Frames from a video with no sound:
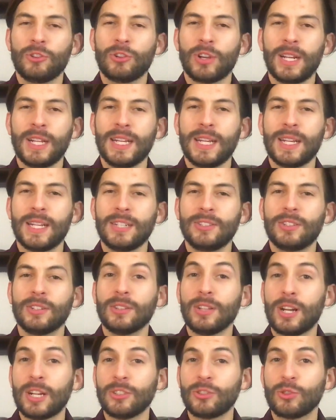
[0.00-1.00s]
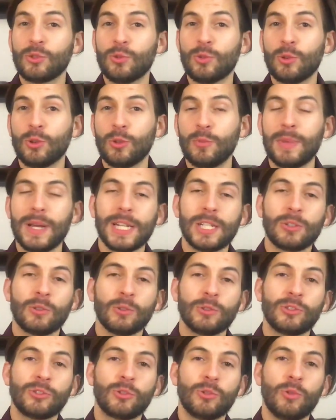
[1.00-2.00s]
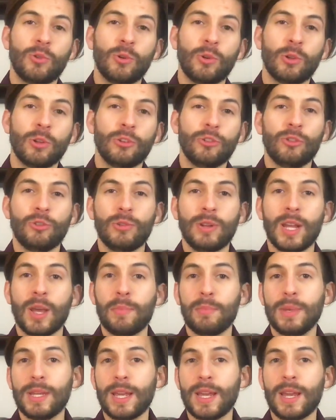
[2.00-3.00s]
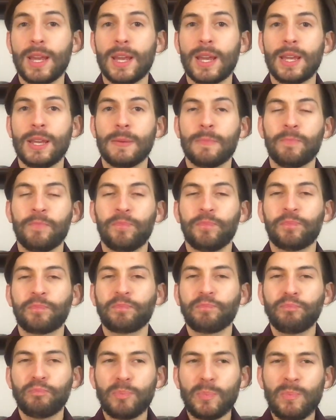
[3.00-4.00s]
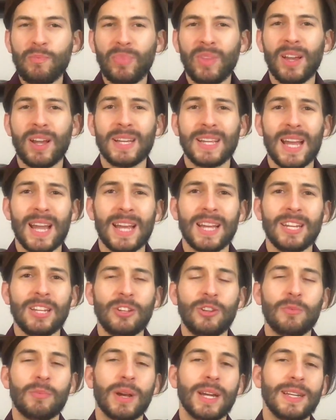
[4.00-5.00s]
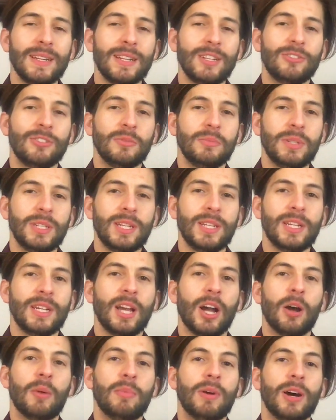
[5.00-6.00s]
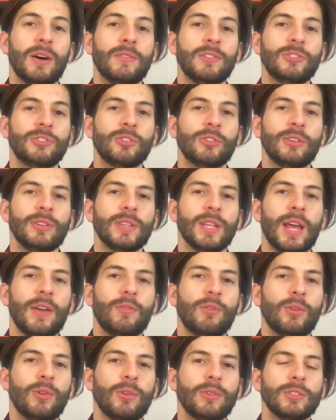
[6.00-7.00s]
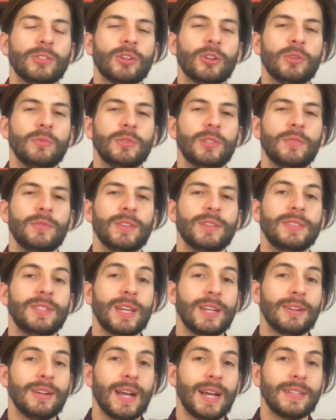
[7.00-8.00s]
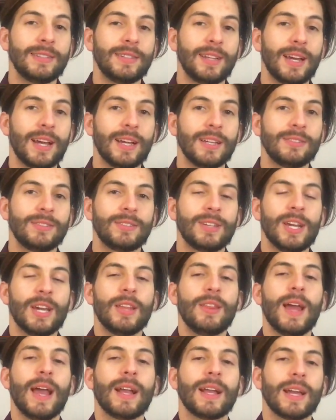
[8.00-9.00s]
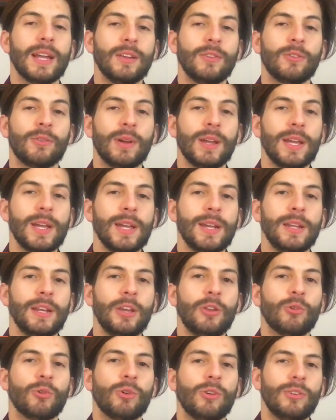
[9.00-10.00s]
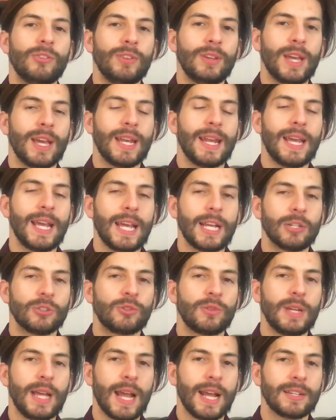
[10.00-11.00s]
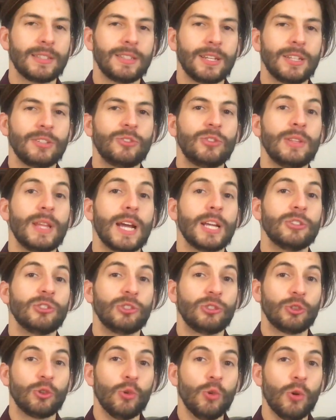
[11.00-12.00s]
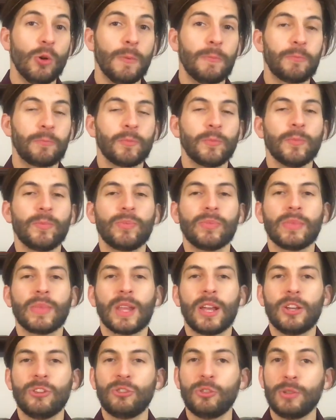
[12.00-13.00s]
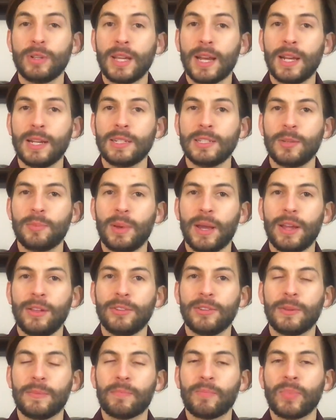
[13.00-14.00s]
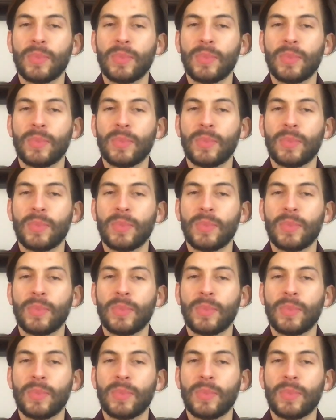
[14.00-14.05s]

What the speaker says: trying to get into law school, medical school, or do an MBA, again, you might need to be above a certain level in terms of the standardized test, that kind of grade, in order to get entry access to that school. So it kind of depends.